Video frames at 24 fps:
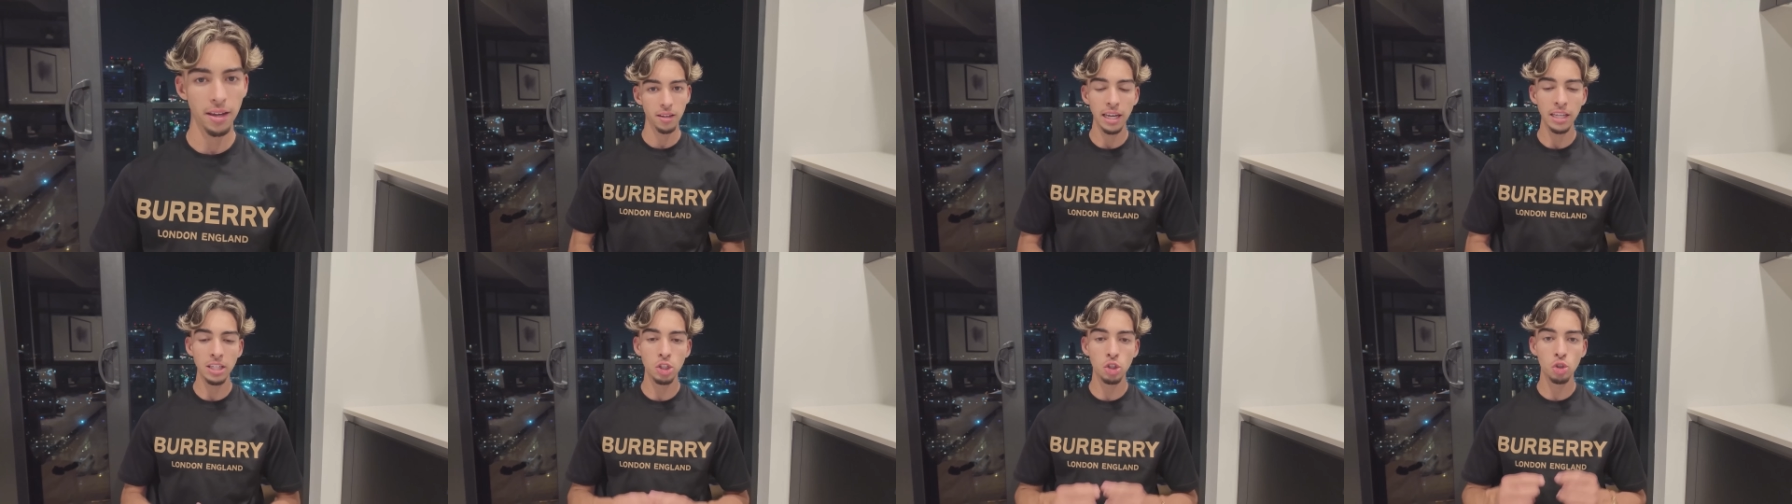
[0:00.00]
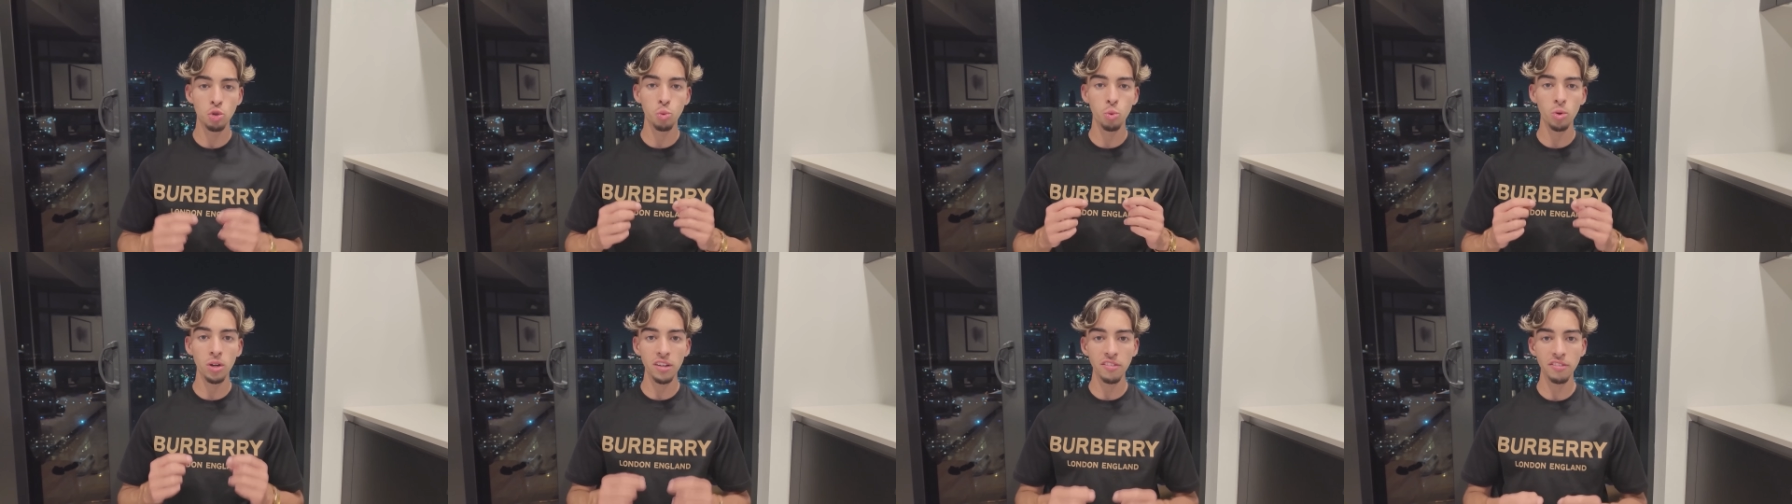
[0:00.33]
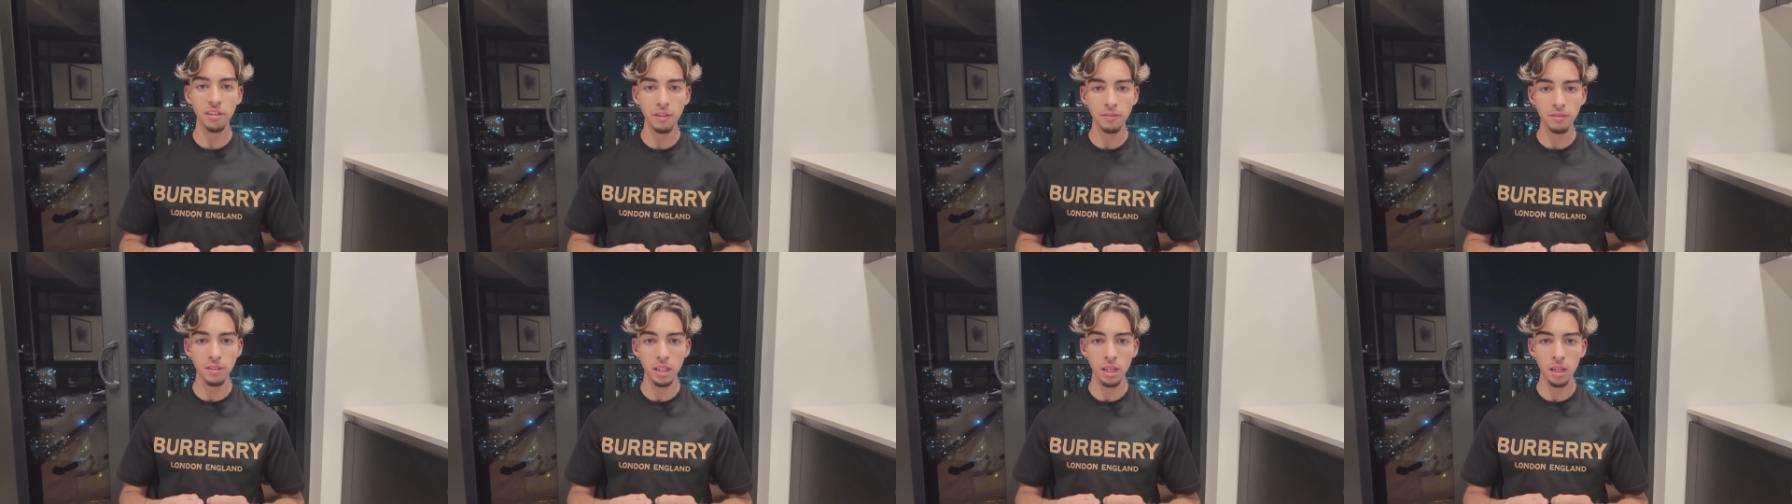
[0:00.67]
It's twenty
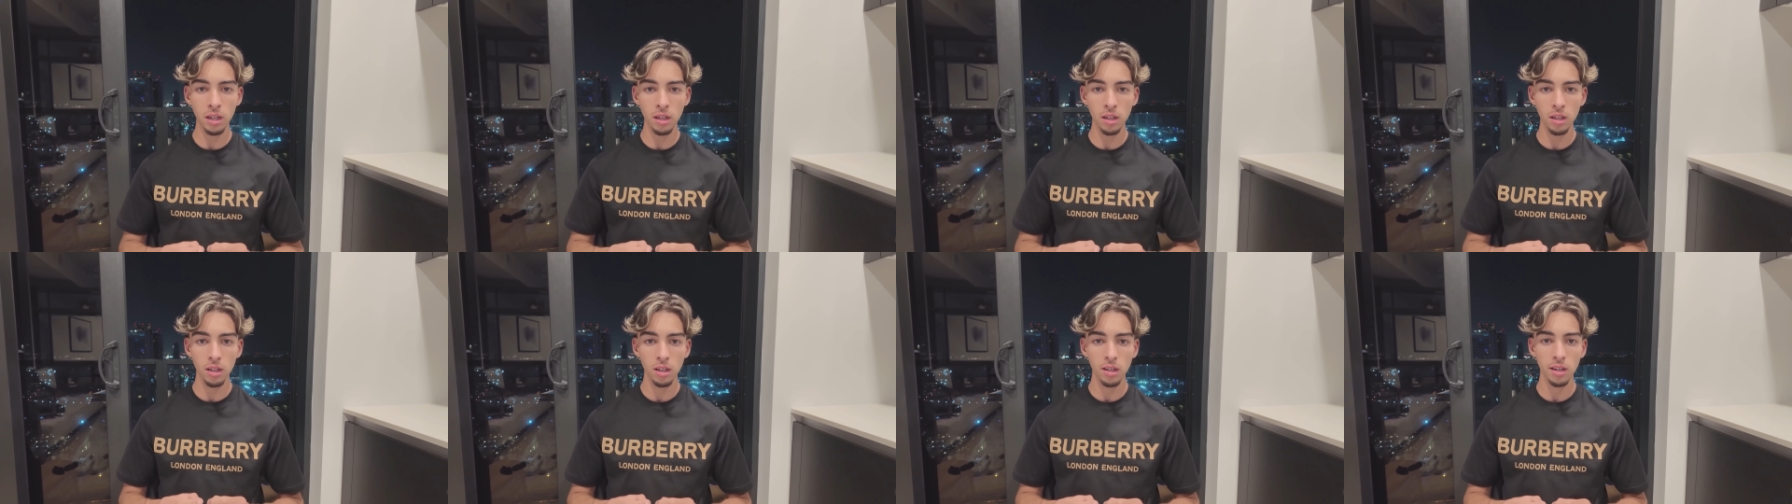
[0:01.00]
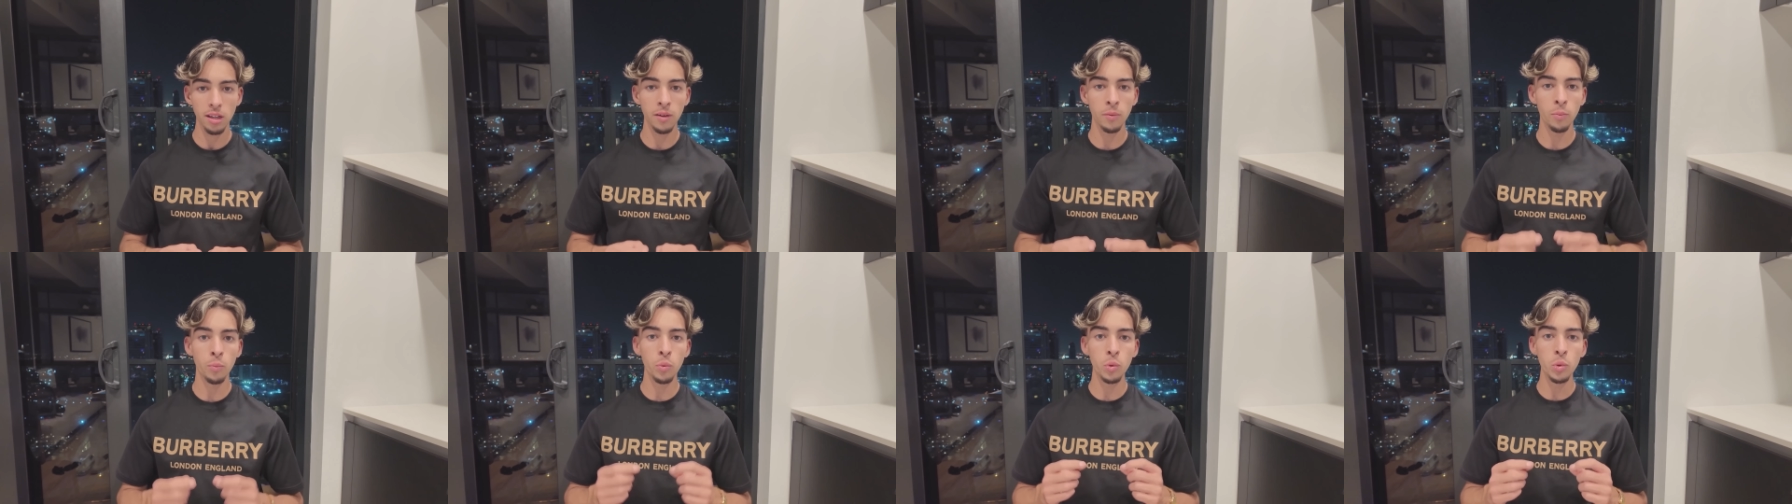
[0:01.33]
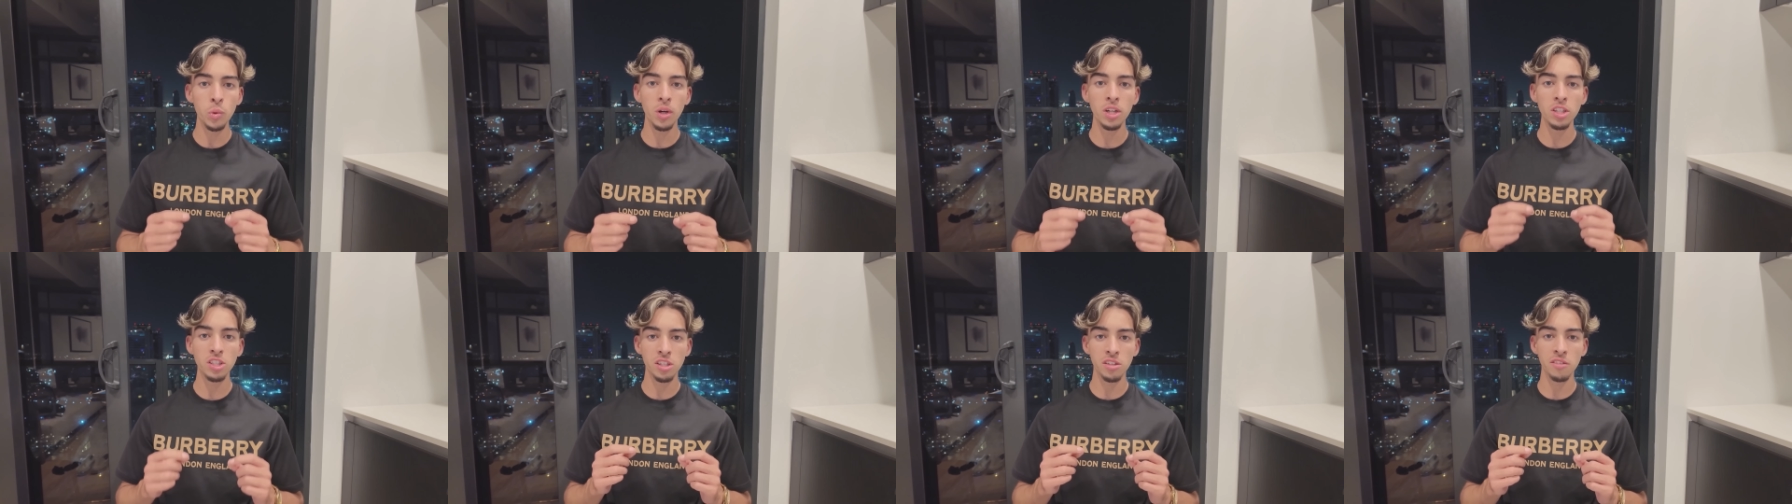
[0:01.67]
fifteen,
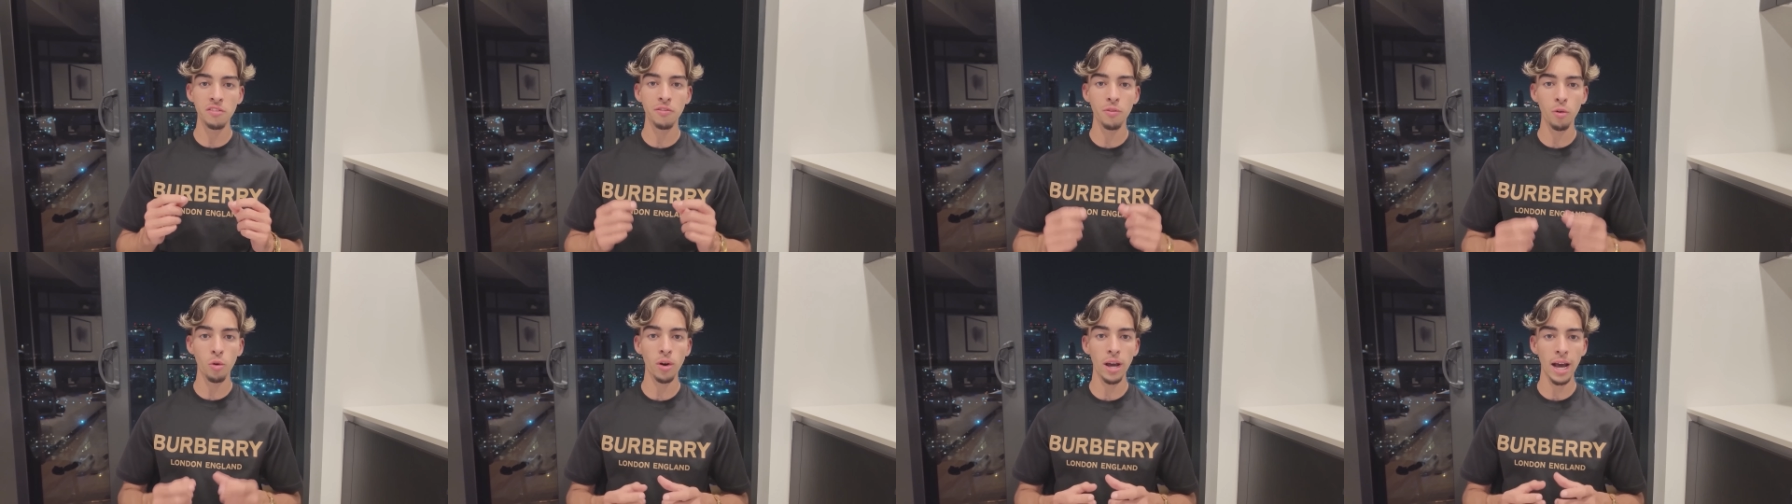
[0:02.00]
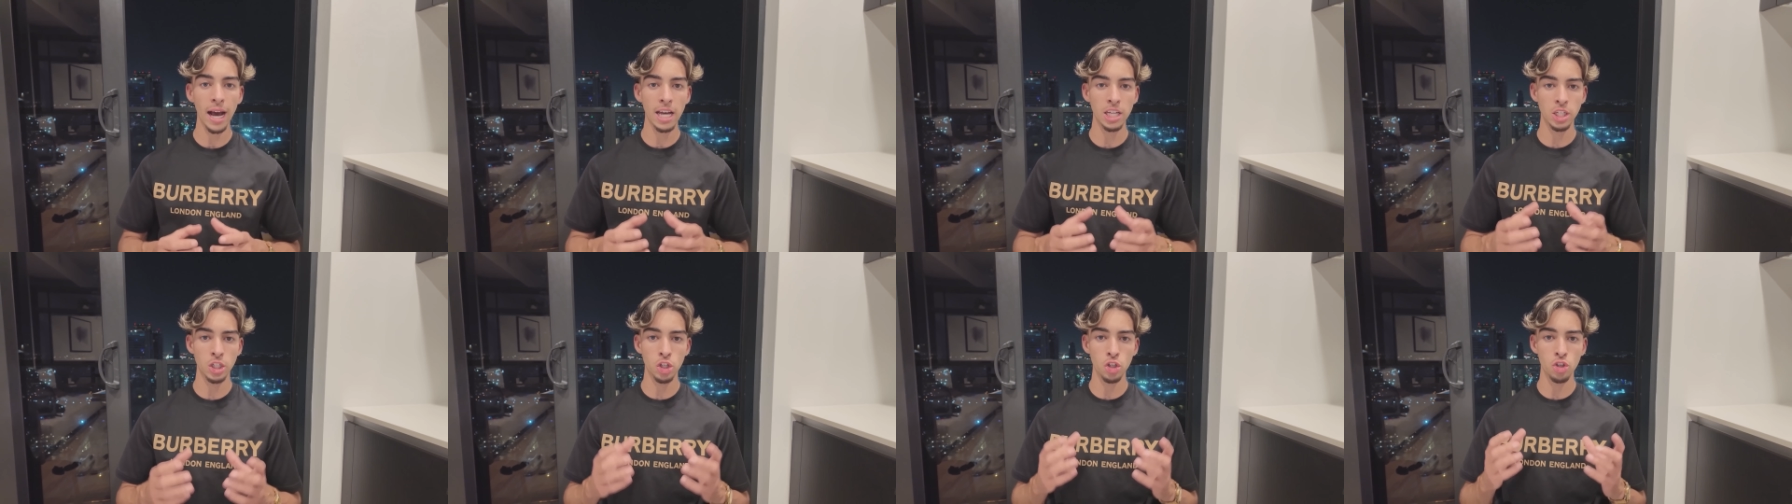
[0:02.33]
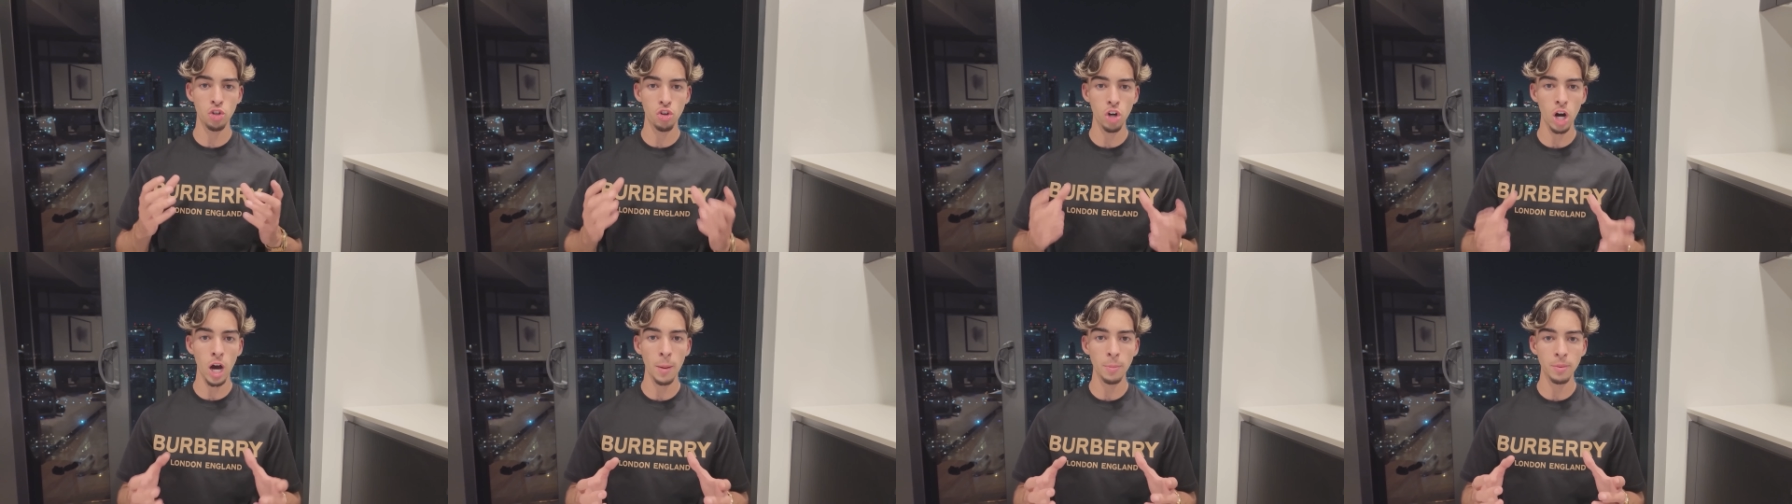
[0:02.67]
Unreal Engine four has
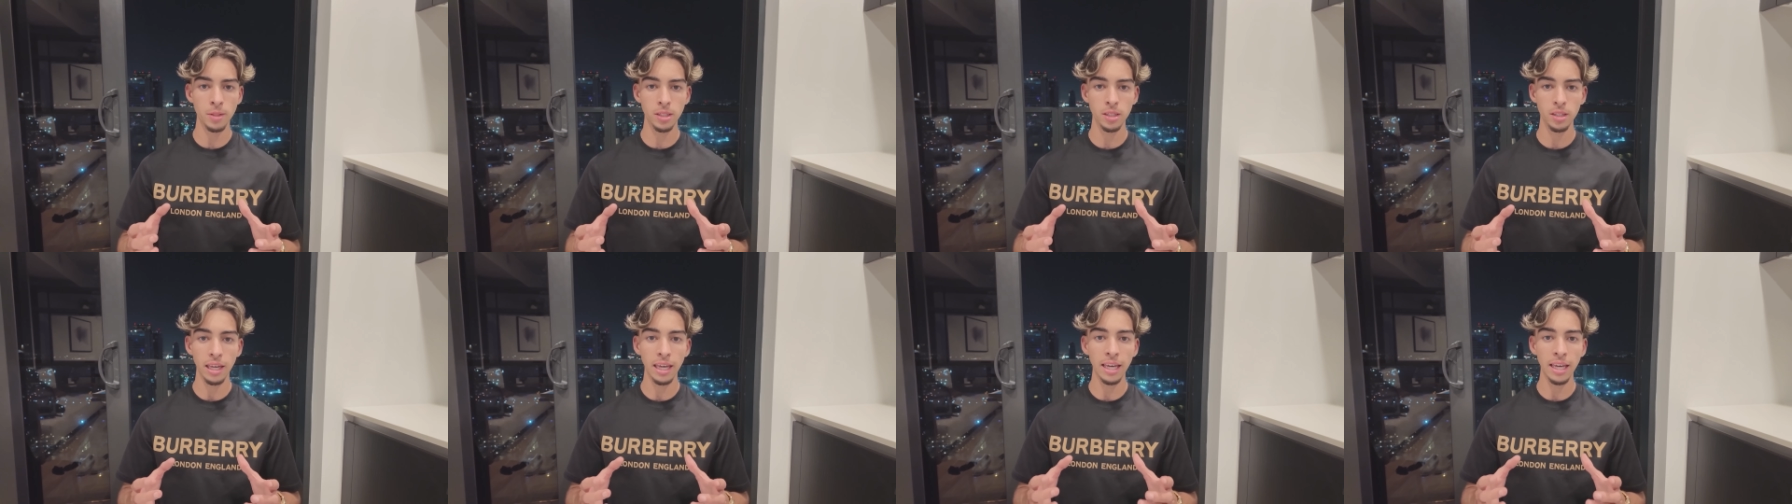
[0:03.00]
just dropped.